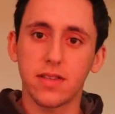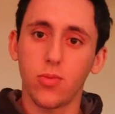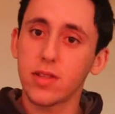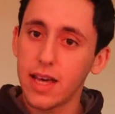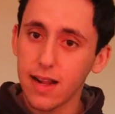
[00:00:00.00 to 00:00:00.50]
And
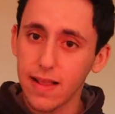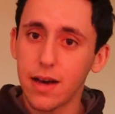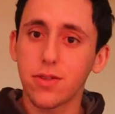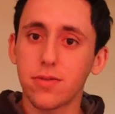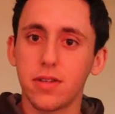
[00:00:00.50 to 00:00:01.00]
what that
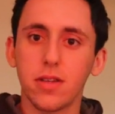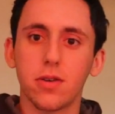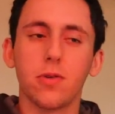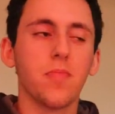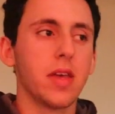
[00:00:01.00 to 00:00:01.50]
allows you to
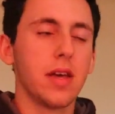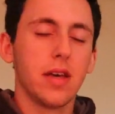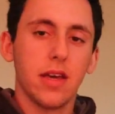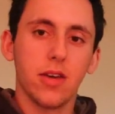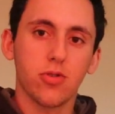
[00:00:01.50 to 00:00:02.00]
do
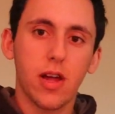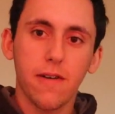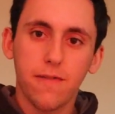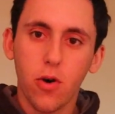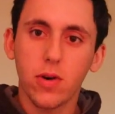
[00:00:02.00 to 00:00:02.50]
is you're
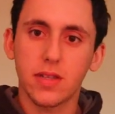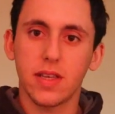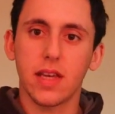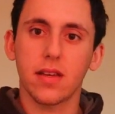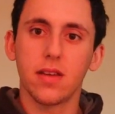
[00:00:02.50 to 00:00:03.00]
not
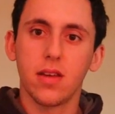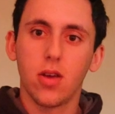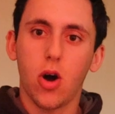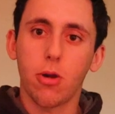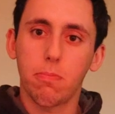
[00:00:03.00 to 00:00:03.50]
focusing
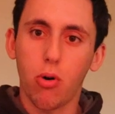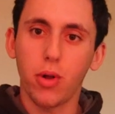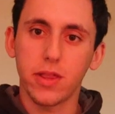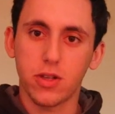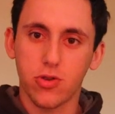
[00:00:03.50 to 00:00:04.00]
on
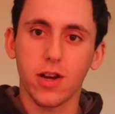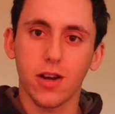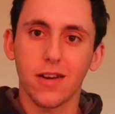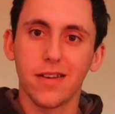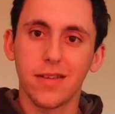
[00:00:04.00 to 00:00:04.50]
pulling the
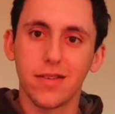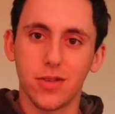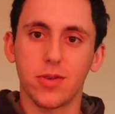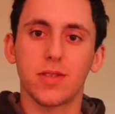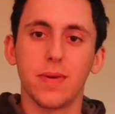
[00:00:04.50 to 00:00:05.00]
trigger,
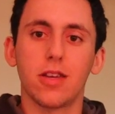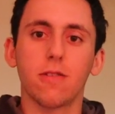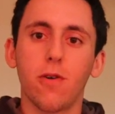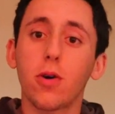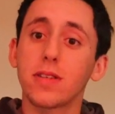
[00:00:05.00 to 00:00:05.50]
so to speak. You're
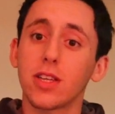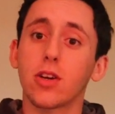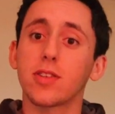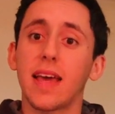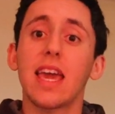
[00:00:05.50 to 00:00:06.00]
focusing
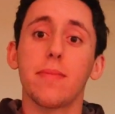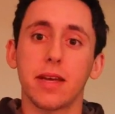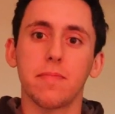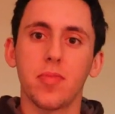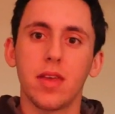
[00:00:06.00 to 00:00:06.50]
on just aiming.